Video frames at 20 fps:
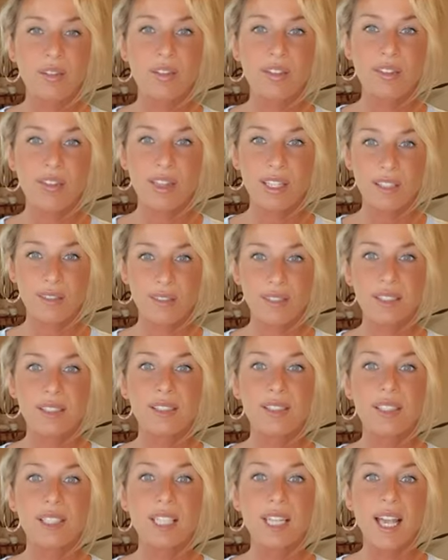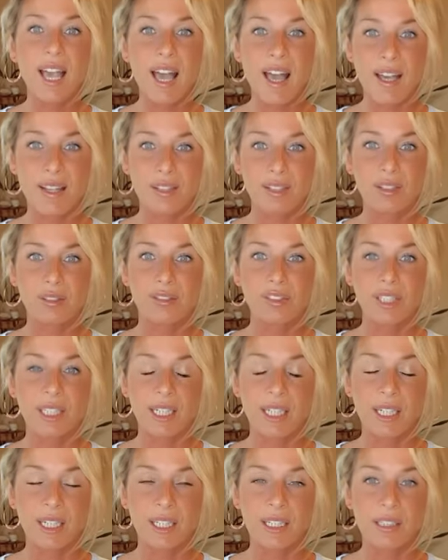This is the
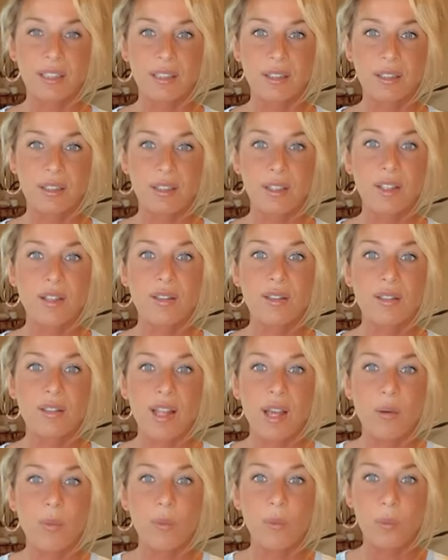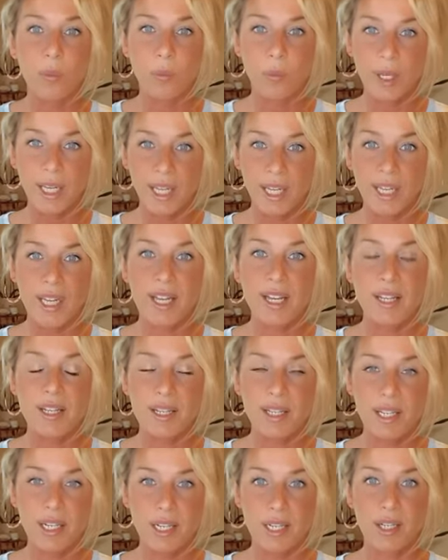energy that we
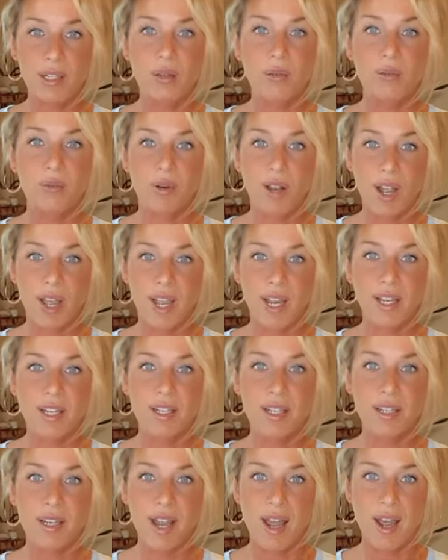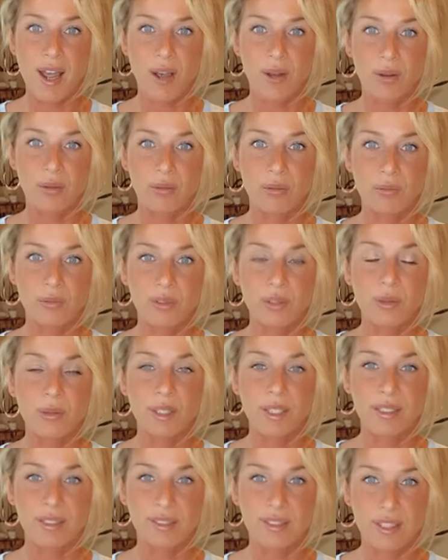need right now to
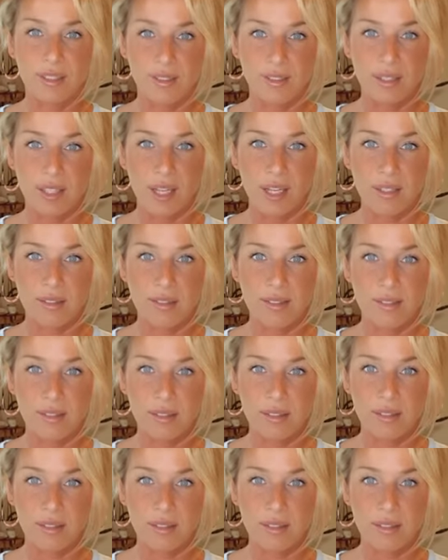assist us.